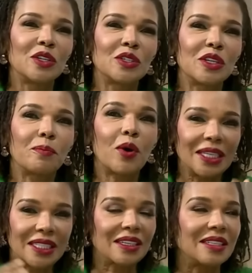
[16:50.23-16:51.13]
to the
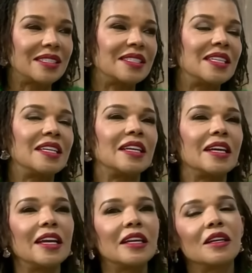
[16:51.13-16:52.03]
political scene
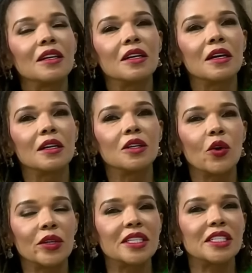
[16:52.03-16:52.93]
in
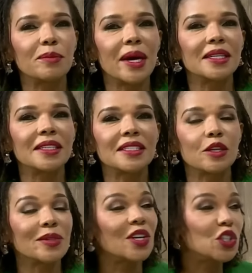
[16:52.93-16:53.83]
Northeast Manchester
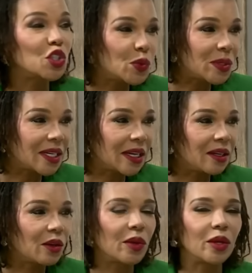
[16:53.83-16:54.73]
was on Tuesday,
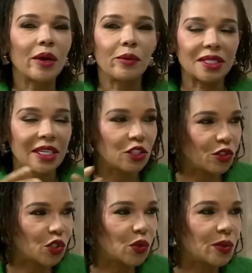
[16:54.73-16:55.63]
when I was
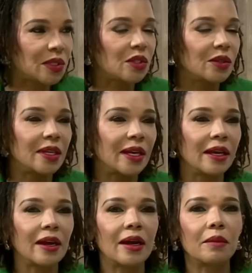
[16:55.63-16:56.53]
introduced to
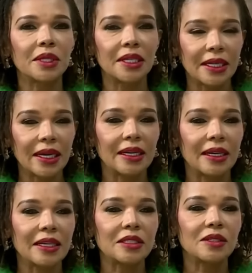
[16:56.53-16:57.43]
the
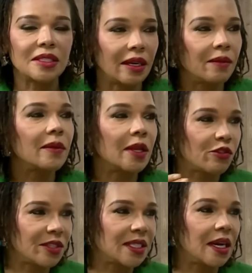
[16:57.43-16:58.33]
delegates in
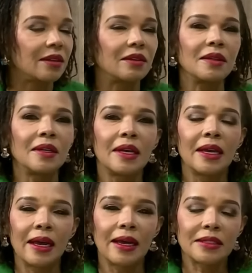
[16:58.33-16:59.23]
Christiana
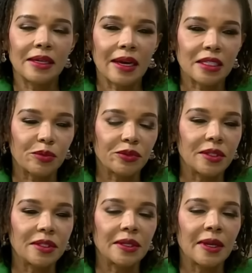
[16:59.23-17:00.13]
as the
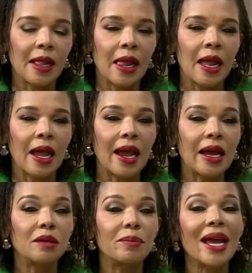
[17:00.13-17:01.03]
aspirant.
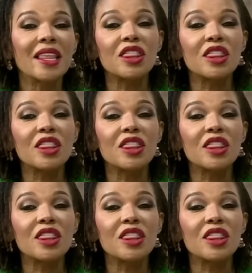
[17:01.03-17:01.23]
And by